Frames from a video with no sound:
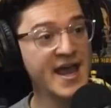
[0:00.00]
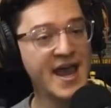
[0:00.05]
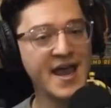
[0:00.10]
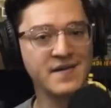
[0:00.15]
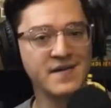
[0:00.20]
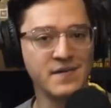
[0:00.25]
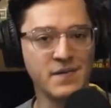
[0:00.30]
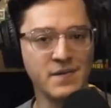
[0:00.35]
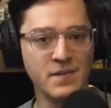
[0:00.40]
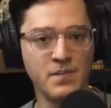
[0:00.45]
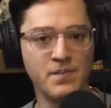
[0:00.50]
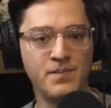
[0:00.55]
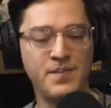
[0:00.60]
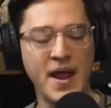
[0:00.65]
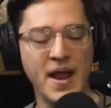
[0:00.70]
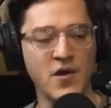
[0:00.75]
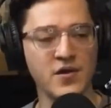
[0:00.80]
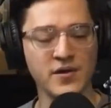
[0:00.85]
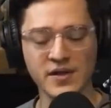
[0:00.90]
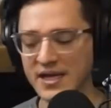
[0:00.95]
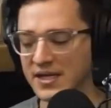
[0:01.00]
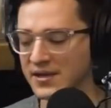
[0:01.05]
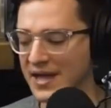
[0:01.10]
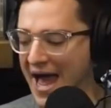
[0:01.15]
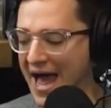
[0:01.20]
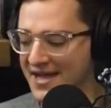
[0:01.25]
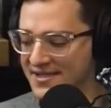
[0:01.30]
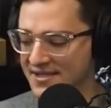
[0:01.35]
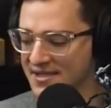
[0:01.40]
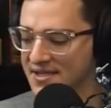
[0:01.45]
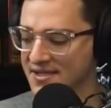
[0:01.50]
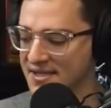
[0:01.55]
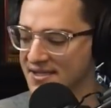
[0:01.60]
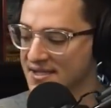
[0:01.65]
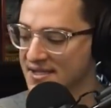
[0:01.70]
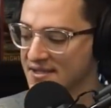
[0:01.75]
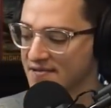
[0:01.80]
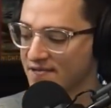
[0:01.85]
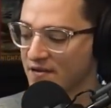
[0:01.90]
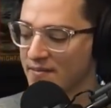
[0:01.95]
and barely last, because
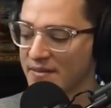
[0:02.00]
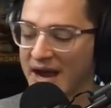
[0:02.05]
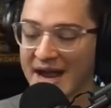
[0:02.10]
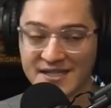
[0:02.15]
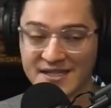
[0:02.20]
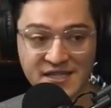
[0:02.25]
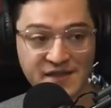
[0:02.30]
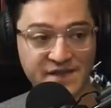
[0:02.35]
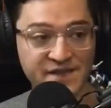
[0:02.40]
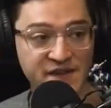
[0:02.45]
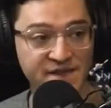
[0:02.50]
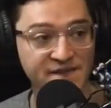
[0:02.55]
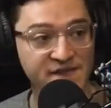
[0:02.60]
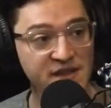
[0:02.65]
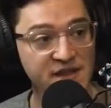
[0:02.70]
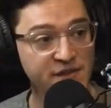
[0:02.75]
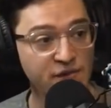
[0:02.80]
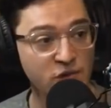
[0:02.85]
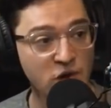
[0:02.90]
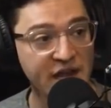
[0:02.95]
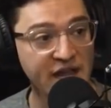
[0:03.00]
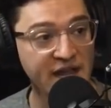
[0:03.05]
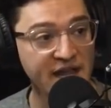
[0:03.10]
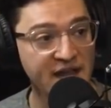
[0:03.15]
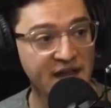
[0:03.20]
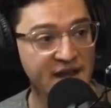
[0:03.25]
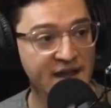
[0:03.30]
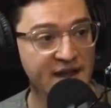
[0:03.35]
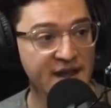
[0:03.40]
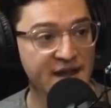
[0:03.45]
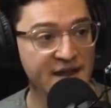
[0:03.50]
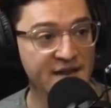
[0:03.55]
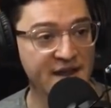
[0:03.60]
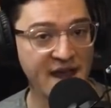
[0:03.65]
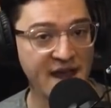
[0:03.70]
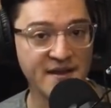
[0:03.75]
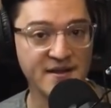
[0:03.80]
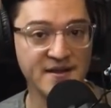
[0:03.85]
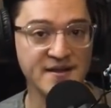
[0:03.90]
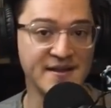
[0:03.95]
this is from 1953,
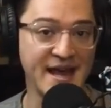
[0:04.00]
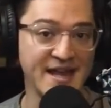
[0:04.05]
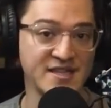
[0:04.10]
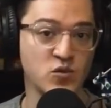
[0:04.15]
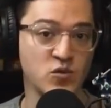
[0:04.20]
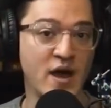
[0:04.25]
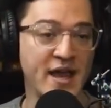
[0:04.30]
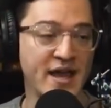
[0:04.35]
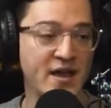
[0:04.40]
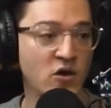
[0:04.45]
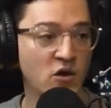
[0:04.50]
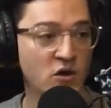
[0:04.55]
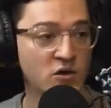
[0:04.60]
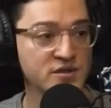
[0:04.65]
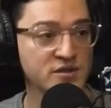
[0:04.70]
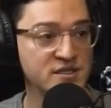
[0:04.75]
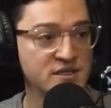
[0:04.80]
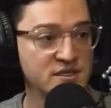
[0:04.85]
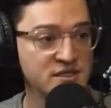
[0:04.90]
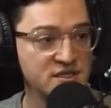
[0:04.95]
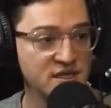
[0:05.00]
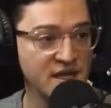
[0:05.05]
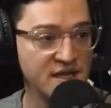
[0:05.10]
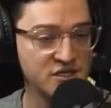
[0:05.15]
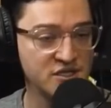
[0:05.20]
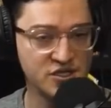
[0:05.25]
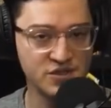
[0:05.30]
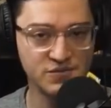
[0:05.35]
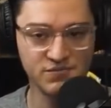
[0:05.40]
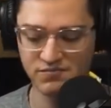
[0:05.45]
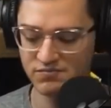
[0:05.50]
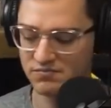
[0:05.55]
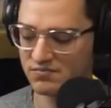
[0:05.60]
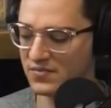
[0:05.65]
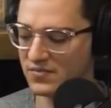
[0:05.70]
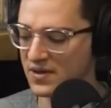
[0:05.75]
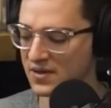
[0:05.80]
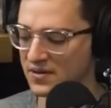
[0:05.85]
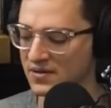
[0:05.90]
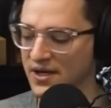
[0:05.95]
that's why it holds such,
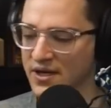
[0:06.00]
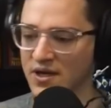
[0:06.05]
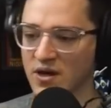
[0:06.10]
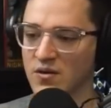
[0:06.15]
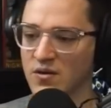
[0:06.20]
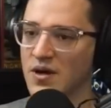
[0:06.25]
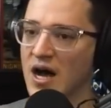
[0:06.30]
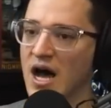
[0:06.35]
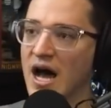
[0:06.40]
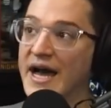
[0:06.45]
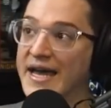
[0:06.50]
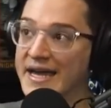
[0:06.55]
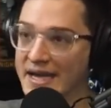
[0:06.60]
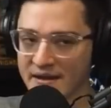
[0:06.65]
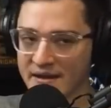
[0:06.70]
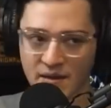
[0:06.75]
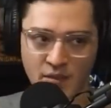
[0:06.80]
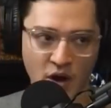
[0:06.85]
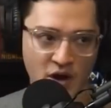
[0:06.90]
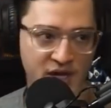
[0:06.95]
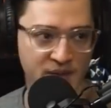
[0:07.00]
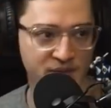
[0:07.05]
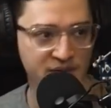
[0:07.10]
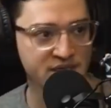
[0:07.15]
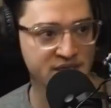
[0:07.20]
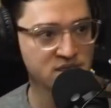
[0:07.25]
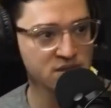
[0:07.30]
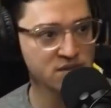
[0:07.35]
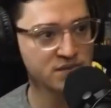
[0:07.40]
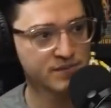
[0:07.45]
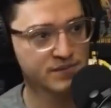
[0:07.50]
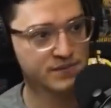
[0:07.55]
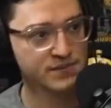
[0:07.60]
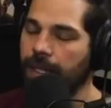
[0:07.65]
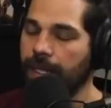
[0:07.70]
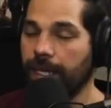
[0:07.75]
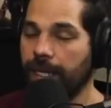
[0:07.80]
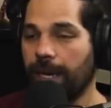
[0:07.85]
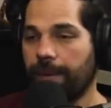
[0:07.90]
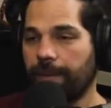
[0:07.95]
you know, height in the marketplace.
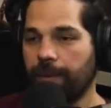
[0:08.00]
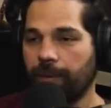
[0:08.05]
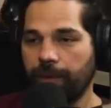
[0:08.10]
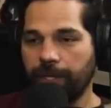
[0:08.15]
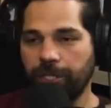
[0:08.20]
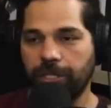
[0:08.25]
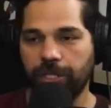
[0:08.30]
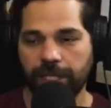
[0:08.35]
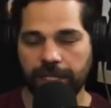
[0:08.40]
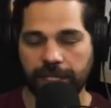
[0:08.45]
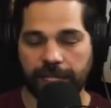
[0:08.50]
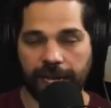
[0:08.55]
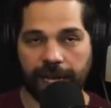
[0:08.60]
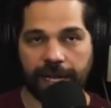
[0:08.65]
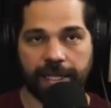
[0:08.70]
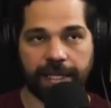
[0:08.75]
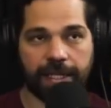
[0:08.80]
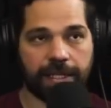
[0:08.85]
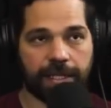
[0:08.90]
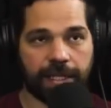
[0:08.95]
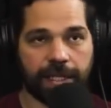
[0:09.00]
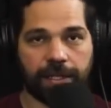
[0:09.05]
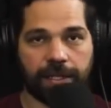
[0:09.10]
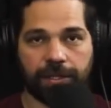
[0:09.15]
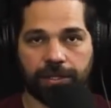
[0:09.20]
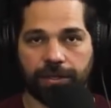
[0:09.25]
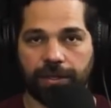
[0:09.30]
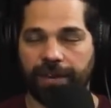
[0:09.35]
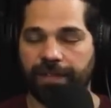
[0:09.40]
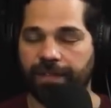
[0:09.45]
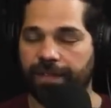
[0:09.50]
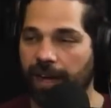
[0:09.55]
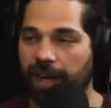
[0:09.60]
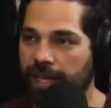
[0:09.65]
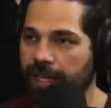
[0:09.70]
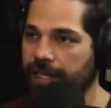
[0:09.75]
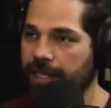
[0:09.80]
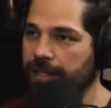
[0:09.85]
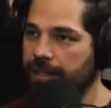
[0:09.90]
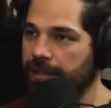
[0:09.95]
Yeah, I mean, we just had the sale, so I
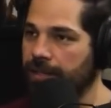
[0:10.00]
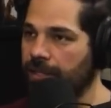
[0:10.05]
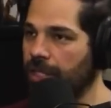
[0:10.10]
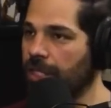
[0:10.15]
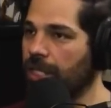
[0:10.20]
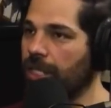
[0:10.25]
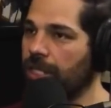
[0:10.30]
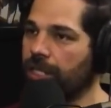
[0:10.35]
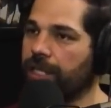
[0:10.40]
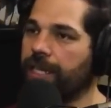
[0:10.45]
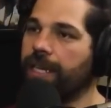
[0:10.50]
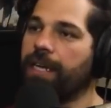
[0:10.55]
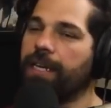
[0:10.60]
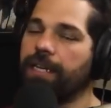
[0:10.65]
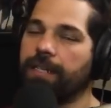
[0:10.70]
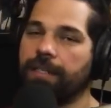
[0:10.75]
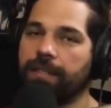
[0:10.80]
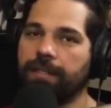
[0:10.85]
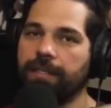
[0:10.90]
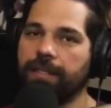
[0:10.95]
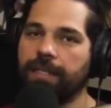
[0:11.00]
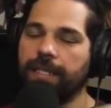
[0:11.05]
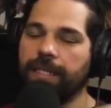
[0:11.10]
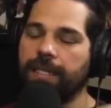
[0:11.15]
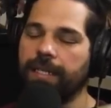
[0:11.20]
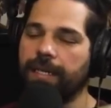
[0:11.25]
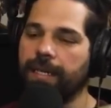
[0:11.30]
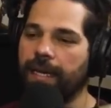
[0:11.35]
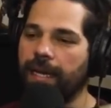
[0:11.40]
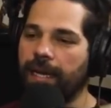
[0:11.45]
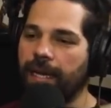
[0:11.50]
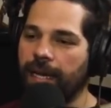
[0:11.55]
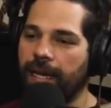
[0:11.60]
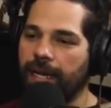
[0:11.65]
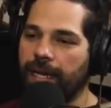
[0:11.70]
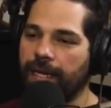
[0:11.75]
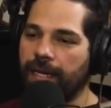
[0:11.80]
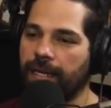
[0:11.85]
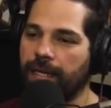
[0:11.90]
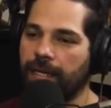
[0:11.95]
finally took a look at it.
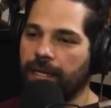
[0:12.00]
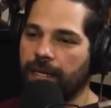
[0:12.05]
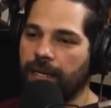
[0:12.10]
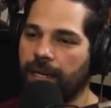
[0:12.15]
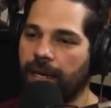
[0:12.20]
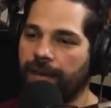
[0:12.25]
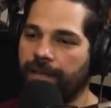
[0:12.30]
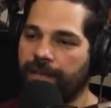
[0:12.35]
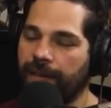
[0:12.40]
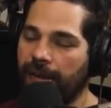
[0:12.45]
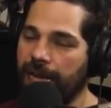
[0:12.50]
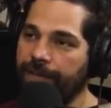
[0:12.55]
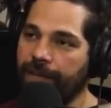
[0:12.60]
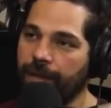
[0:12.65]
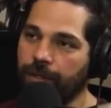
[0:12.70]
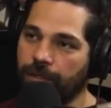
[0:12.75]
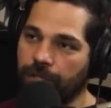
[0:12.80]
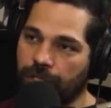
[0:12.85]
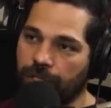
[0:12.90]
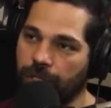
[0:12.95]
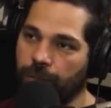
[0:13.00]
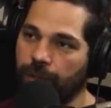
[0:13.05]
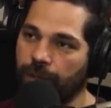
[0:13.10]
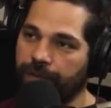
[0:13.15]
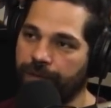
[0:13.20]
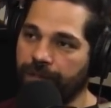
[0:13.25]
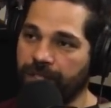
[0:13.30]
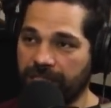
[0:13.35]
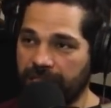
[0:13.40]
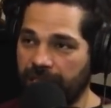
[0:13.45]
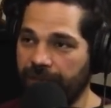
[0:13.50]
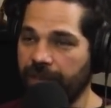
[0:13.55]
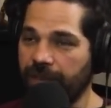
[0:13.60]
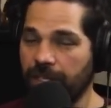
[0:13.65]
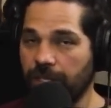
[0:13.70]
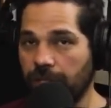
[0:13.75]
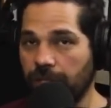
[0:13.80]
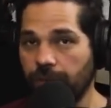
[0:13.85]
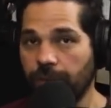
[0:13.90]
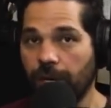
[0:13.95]
And a 5.0 just went for
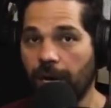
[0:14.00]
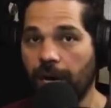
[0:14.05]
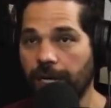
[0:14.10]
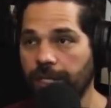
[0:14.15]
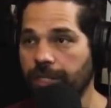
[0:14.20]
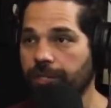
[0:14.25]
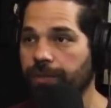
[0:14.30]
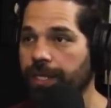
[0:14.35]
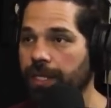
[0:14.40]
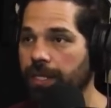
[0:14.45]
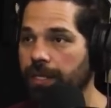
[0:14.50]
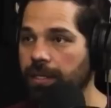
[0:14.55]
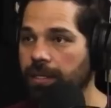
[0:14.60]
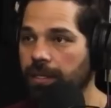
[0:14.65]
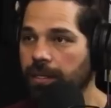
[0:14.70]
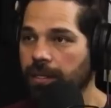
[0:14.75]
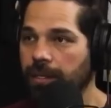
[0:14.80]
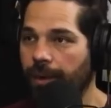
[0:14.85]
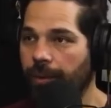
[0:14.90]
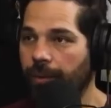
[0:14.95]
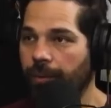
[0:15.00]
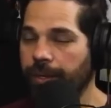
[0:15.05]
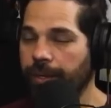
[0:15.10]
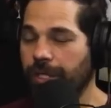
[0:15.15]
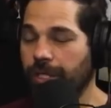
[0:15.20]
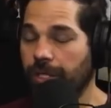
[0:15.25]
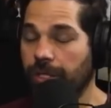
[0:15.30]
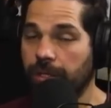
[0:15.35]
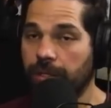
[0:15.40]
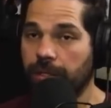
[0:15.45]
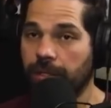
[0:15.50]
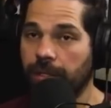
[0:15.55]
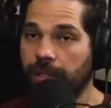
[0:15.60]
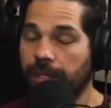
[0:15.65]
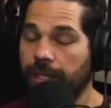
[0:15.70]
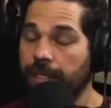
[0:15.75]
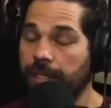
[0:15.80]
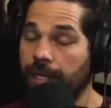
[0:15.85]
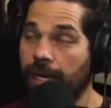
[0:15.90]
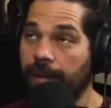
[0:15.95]
$7,200, which
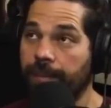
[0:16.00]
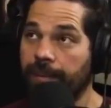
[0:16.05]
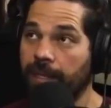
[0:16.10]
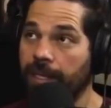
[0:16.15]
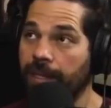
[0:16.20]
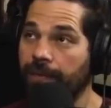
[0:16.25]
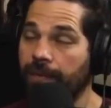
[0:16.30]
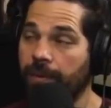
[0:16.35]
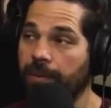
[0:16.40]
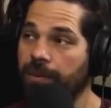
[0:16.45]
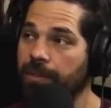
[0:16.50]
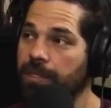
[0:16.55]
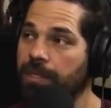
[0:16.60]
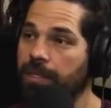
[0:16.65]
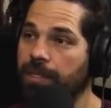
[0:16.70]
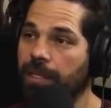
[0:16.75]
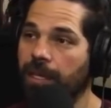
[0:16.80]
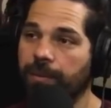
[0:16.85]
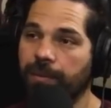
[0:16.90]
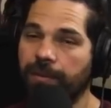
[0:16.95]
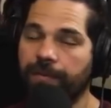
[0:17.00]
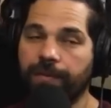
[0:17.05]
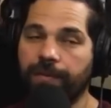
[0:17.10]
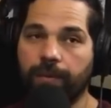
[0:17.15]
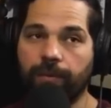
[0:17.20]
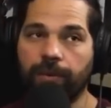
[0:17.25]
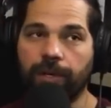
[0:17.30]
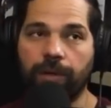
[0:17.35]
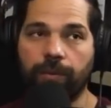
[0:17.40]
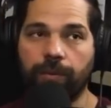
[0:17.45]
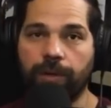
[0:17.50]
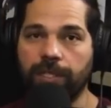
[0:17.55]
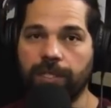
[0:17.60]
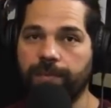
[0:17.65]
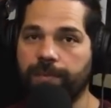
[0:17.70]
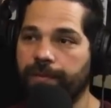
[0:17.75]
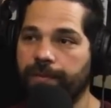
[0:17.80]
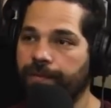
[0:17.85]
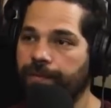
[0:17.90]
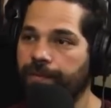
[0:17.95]
is, I believe, almost double from what it
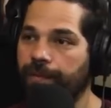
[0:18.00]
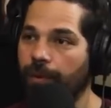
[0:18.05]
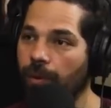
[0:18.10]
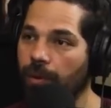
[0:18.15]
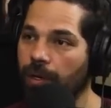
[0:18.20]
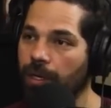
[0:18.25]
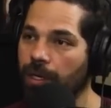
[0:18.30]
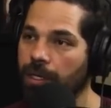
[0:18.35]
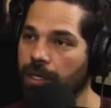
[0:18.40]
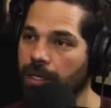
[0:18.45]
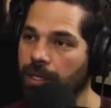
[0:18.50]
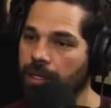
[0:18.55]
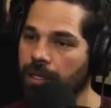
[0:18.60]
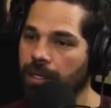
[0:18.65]
was before.